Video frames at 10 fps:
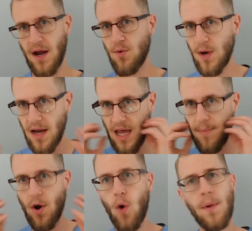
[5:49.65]
and we need to keep
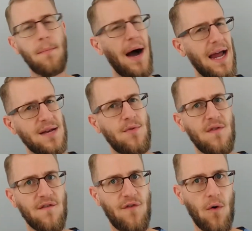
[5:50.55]
an open mind
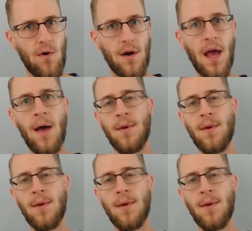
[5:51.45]
moving forward,